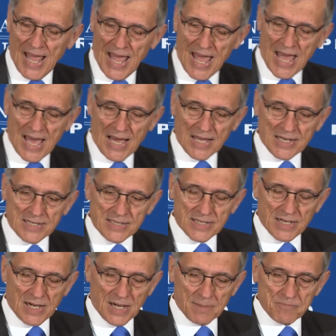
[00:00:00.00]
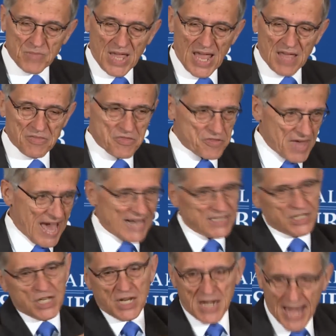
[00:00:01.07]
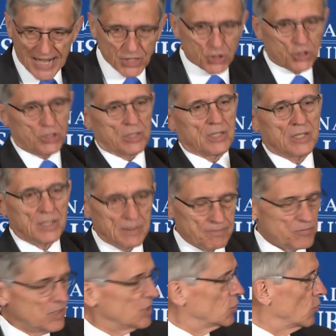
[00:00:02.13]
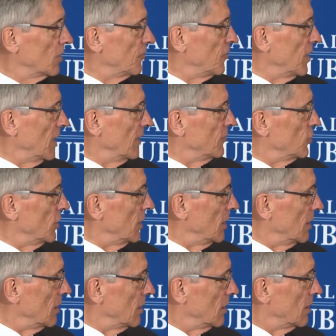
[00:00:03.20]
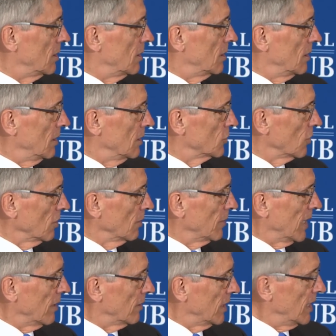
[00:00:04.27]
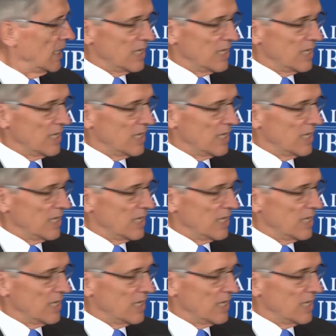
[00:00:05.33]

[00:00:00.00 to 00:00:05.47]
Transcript: And that connection is what 5G is all about.